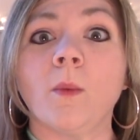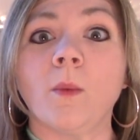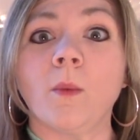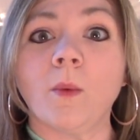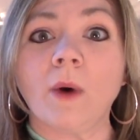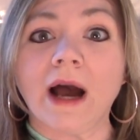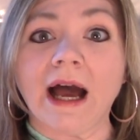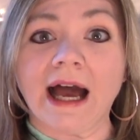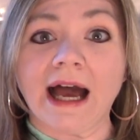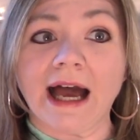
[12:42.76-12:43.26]

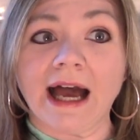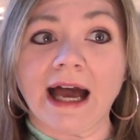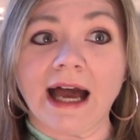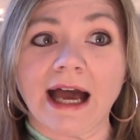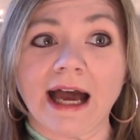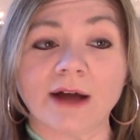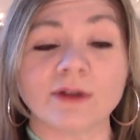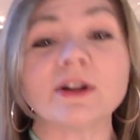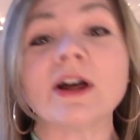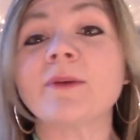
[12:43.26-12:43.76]
wow,
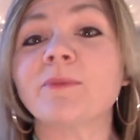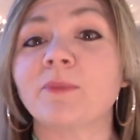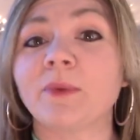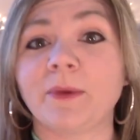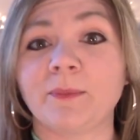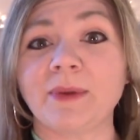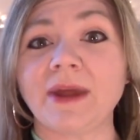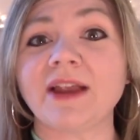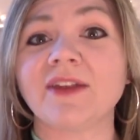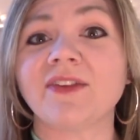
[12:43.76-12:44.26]
like,
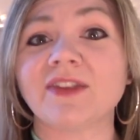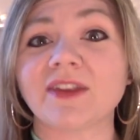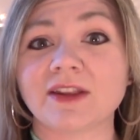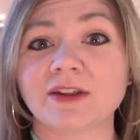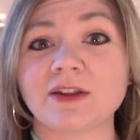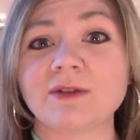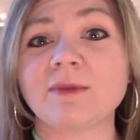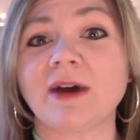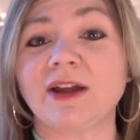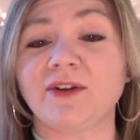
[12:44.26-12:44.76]
but
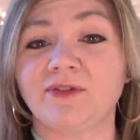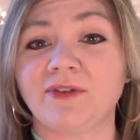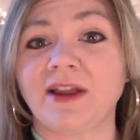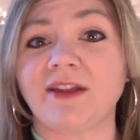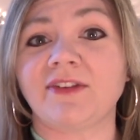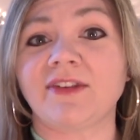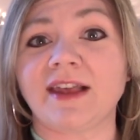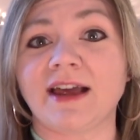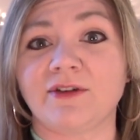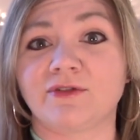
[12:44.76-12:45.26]
basically my
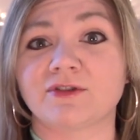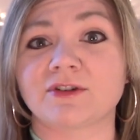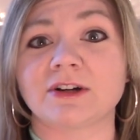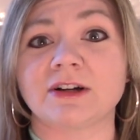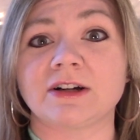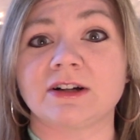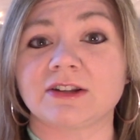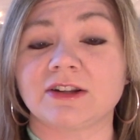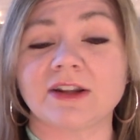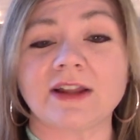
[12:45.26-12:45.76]
face
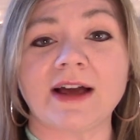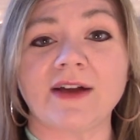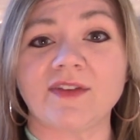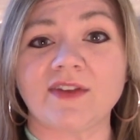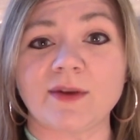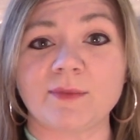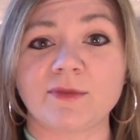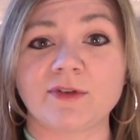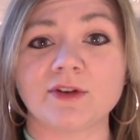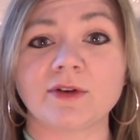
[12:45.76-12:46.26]
after the last
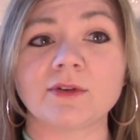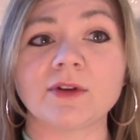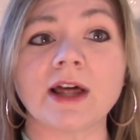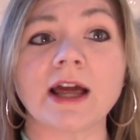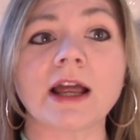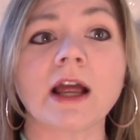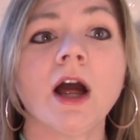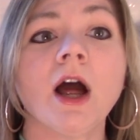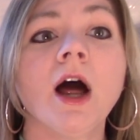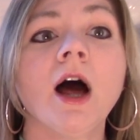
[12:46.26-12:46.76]
episode,
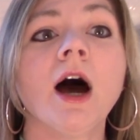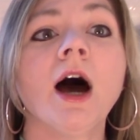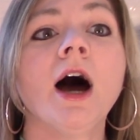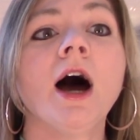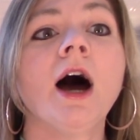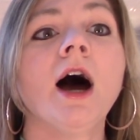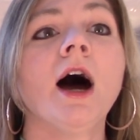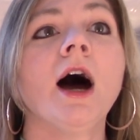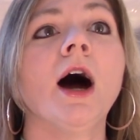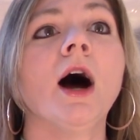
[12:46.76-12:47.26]
like,
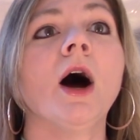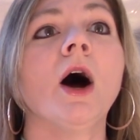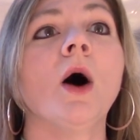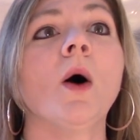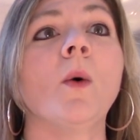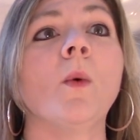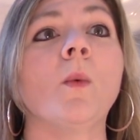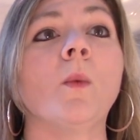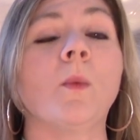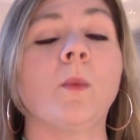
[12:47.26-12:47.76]

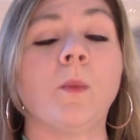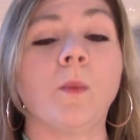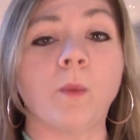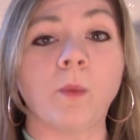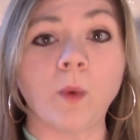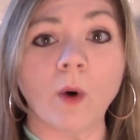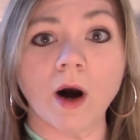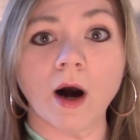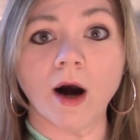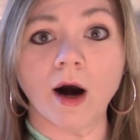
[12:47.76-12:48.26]

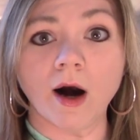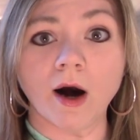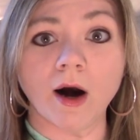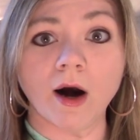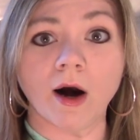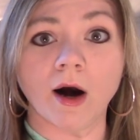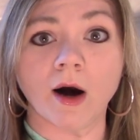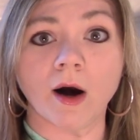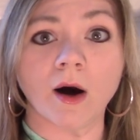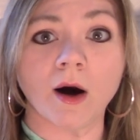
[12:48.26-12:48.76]

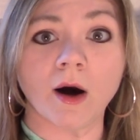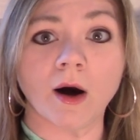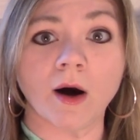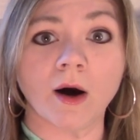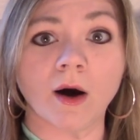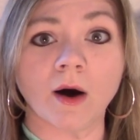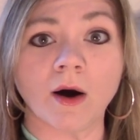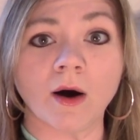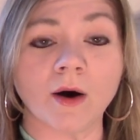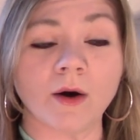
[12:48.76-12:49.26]

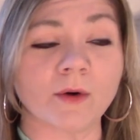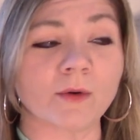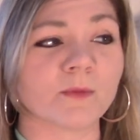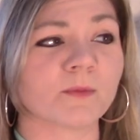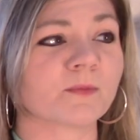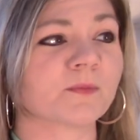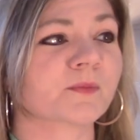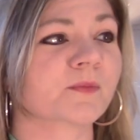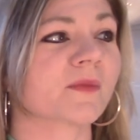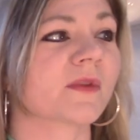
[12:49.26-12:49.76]
whoa.
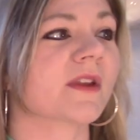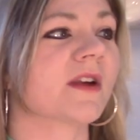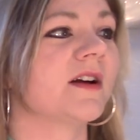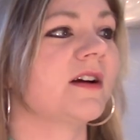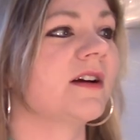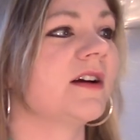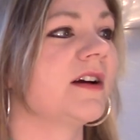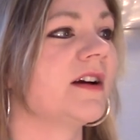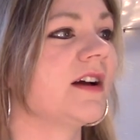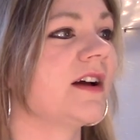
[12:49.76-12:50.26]

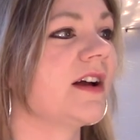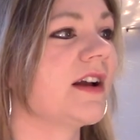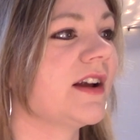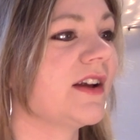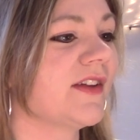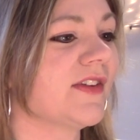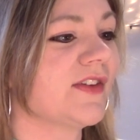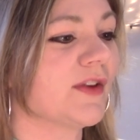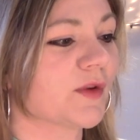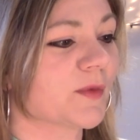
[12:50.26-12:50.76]

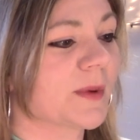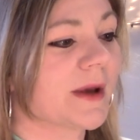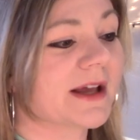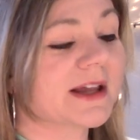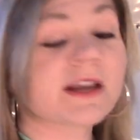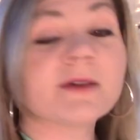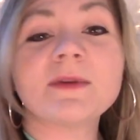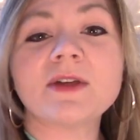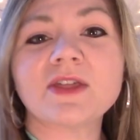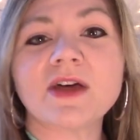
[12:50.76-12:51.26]
So it's probably
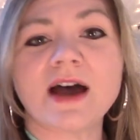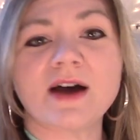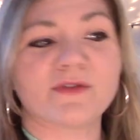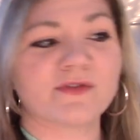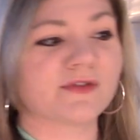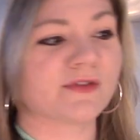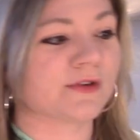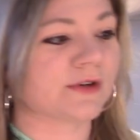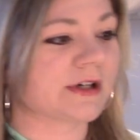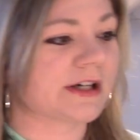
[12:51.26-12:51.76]
going to be that
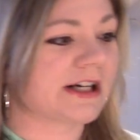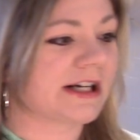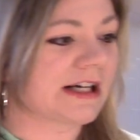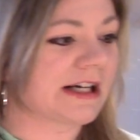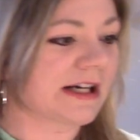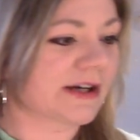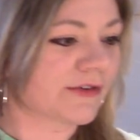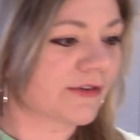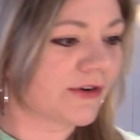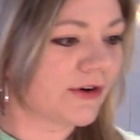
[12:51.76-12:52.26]

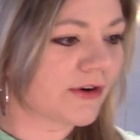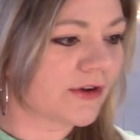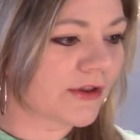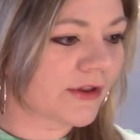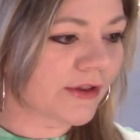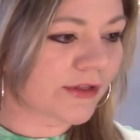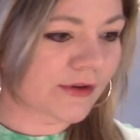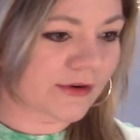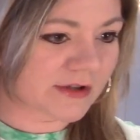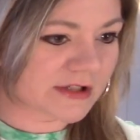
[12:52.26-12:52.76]
for
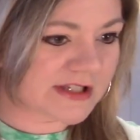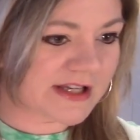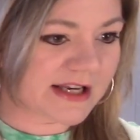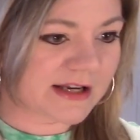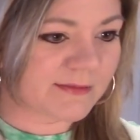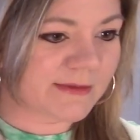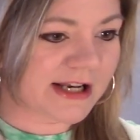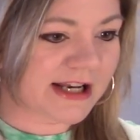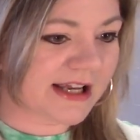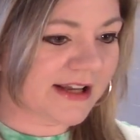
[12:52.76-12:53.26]

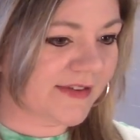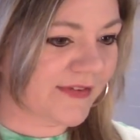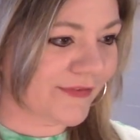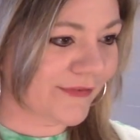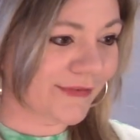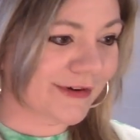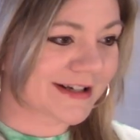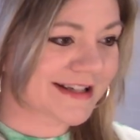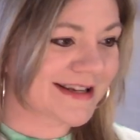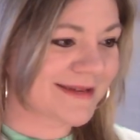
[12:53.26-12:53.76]
13 minutes,
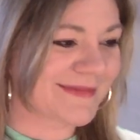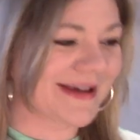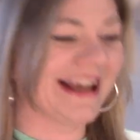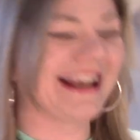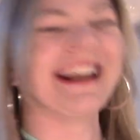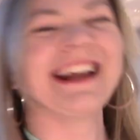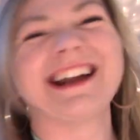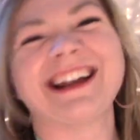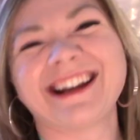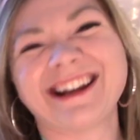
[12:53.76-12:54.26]
14
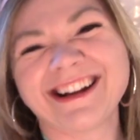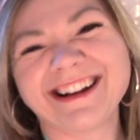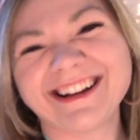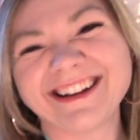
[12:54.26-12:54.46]
minutes.